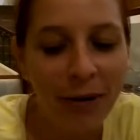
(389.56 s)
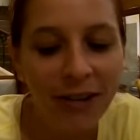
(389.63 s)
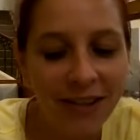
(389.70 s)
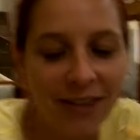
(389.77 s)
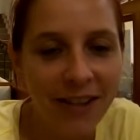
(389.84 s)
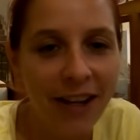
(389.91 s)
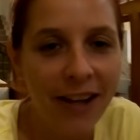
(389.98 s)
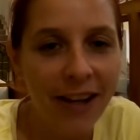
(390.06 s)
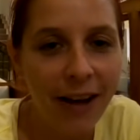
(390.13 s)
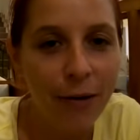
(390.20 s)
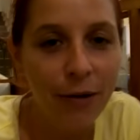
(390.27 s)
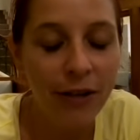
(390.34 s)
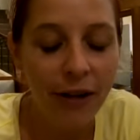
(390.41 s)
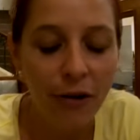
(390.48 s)
part is like,
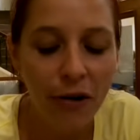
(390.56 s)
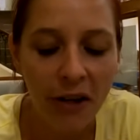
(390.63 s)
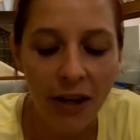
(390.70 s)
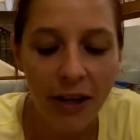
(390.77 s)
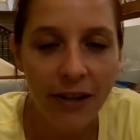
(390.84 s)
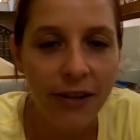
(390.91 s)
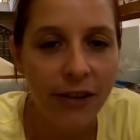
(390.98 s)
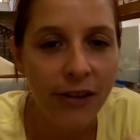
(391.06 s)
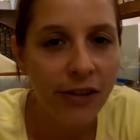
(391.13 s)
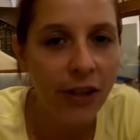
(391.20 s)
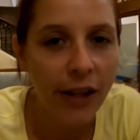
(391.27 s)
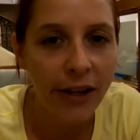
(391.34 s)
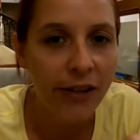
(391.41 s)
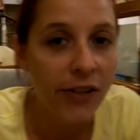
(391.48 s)
I was like, okay, there's
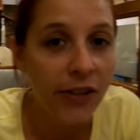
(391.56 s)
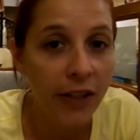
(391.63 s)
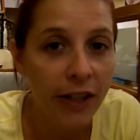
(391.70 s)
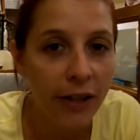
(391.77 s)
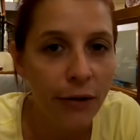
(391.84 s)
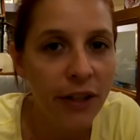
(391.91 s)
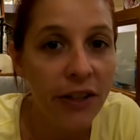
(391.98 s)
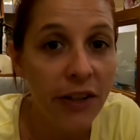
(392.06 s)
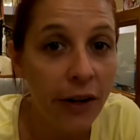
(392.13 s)
like celery,